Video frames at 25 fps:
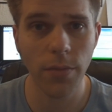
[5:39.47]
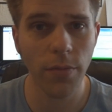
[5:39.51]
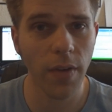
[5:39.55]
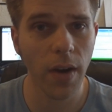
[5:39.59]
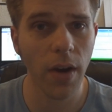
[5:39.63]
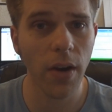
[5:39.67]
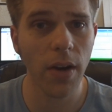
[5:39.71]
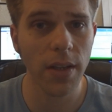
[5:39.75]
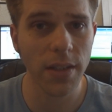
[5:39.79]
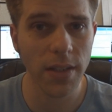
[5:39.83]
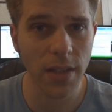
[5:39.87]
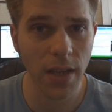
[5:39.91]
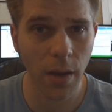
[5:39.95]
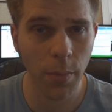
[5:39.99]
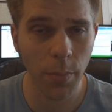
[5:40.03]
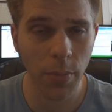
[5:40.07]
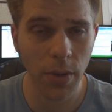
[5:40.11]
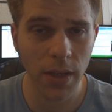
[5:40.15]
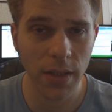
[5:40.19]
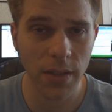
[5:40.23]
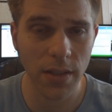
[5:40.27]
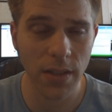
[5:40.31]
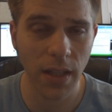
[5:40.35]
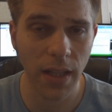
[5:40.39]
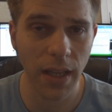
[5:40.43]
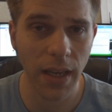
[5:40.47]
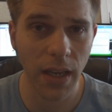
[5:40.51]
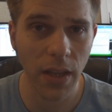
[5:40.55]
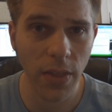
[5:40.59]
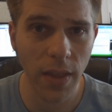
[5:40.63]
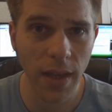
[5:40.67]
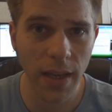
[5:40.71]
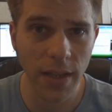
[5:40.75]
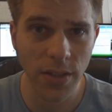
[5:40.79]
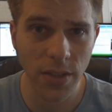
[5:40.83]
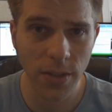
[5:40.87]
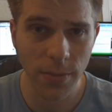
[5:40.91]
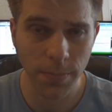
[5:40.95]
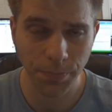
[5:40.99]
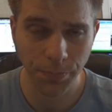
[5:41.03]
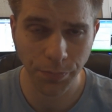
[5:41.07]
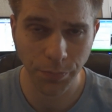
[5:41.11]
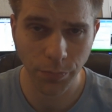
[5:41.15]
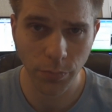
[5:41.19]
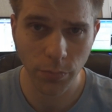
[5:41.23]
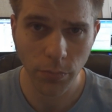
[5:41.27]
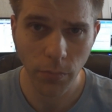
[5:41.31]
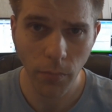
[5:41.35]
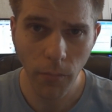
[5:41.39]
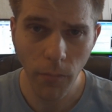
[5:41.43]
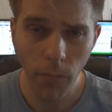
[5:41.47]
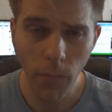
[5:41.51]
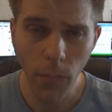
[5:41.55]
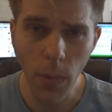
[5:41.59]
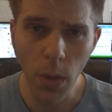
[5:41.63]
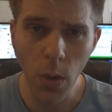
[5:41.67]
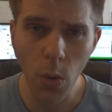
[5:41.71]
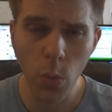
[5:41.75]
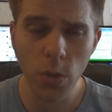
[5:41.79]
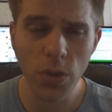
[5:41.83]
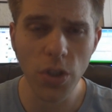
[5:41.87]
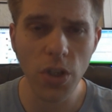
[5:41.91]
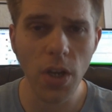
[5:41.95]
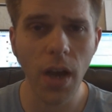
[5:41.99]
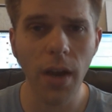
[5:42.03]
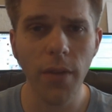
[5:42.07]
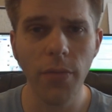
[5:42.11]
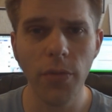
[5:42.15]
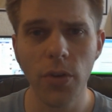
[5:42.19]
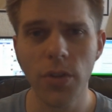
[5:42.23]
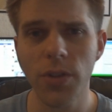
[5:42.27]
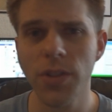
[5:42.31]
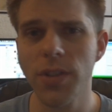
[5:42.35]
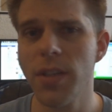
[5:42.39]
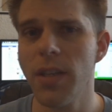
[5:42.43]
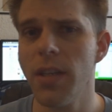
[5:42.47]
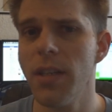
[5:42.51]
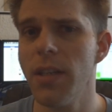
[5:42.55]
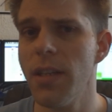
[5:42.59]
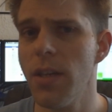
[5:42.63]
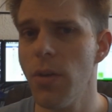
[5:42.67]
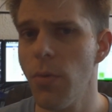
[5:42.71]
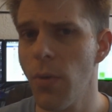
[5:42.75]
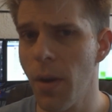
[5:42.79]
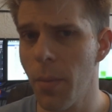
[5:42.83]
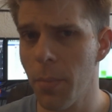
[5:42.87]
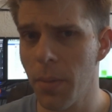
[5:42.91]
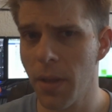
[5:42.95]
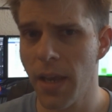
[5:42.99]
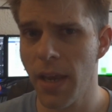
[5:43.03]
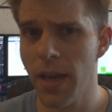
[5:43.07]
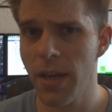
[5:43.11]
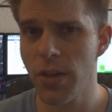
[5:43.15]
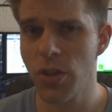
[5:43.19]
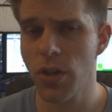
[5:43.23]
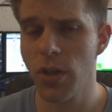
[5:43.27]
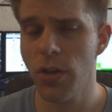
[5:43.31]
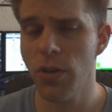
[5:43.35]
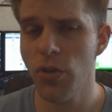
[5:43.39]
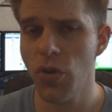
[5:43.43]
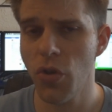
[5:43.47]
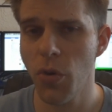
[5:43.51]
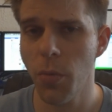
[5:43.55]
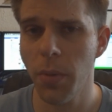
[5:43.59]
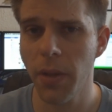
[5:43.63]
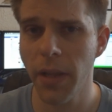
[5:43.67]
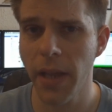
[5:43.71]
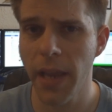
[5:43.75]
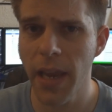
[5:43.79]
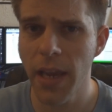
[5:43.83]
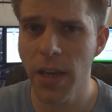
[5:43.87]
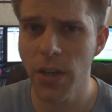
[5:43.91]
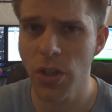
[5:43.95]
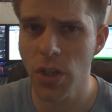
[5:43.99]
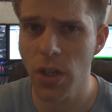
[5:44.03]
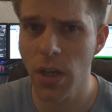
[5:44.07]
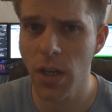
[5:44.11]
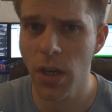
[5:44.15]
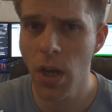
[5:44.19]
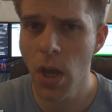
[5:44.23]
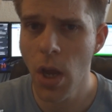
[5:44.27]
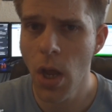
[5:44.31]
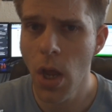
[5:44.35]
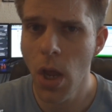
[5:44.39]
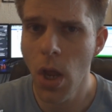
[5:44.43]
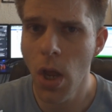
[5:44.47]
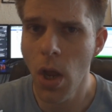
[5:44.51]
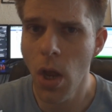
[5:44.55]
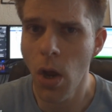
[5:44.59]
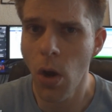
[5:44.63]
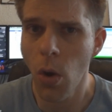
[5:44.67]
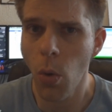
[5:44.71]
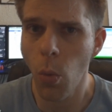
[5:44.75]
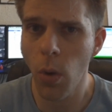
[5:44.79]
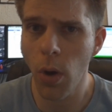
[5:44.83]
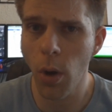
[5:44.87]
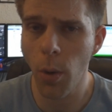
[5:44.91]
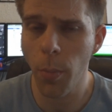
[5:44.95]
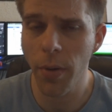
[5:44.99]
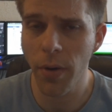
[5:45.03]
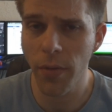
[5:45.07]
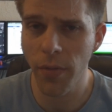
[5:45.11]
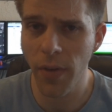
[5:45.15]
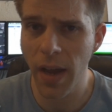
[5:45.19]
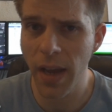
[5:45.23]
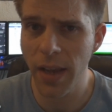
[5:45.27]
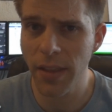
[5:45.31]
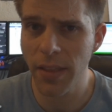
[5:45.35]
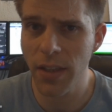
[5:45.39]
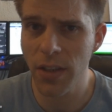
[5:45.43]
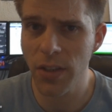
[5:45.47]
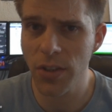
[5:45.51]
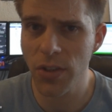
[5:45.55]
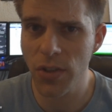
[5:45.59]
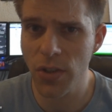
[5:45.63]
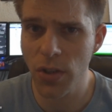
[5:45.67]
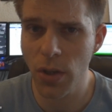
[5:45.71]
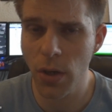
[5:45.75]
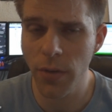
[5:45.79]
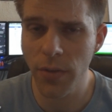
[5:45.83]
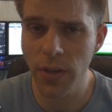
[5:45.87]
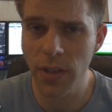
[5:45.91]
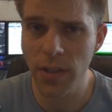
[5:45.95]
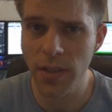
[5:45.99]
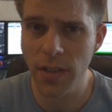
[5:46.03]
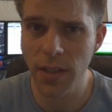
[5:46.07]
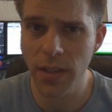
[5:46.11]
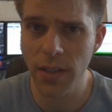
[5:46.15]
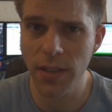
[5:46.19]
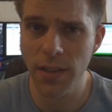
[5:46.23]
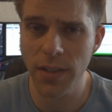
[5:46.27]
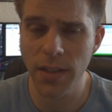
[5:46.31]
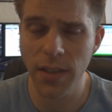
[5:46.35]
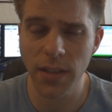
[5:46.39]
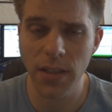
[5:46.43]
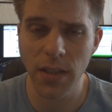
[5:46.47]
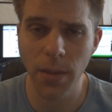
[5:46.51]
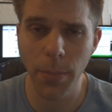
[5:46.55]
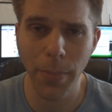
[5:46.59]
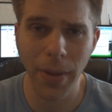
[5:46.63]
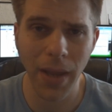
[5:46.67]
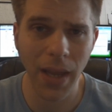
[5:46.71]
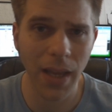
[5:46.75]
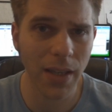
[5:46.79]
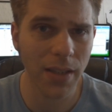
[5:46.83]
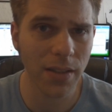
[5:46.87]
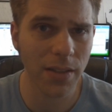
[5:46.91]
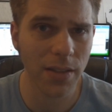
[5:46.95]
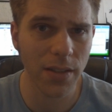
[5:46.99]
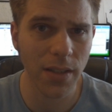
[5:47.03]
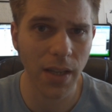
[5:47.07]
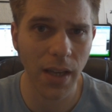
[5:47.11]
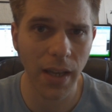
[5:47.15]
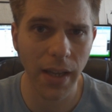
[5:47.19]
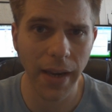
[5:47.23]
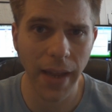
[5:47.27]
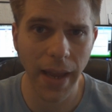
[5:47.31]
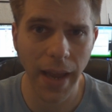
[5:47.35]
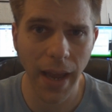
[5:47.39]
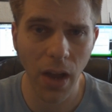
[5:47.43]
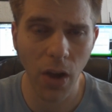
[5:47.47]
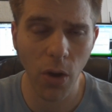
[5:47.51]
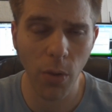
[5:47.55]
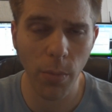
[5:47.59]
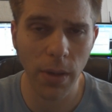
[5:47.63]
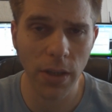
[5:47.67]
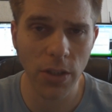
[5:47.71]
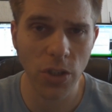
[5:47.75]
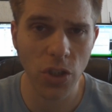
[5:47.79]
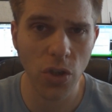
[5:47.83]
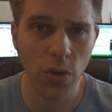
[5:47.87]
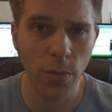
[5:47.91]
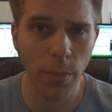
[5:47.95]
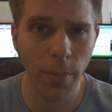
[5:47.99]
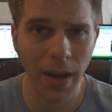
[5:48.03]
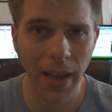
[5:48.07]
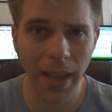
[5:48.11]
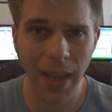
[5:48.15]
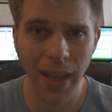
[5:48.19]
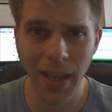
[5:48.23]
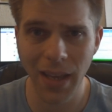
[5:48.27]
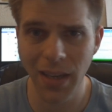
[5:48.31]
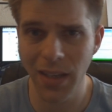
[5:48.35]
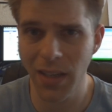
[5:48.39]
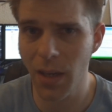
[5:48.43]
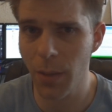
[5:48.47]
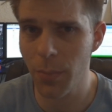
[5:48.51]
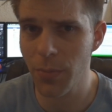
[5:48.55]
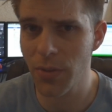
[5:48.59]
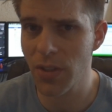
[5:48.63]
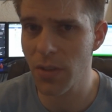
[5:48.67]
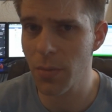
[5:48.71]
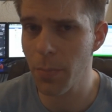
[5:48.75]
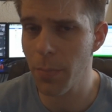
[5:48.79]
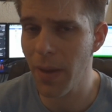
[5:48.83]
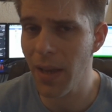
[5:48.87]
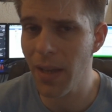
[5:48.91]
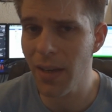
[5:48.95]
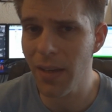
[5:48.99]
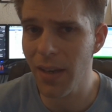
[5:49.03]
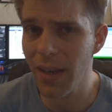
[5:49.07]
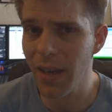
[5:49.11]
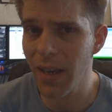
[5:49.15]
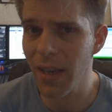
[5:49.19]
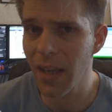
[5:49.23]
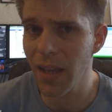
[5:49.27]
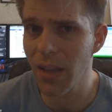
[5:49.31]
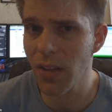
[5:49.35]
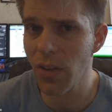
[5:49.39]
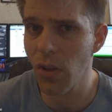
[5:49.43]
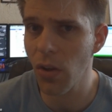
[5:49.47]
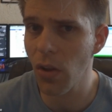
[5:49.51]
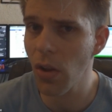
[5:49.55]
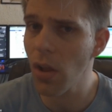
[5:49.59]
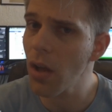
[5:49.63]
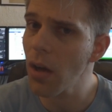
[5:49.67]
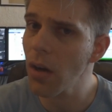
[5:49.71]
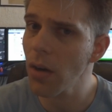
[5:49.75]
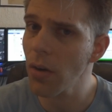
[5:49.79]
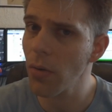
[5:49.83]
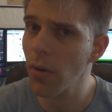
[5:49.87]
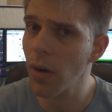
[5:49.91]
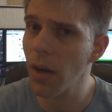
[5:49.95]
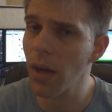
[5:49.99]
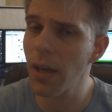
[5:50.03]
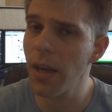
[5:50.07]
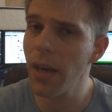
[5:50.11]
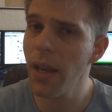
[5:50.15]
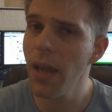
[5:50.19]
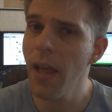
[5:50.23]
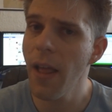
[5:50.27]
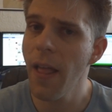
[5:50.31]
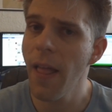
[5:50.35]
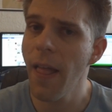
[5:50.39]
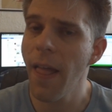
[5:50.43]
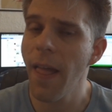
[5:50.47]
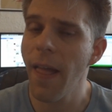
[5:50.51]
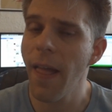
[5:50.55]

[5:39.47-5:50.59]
various companies like this, which offers CD replication and duplication, will provide these services. It depends on how much you might end up spending in the long run,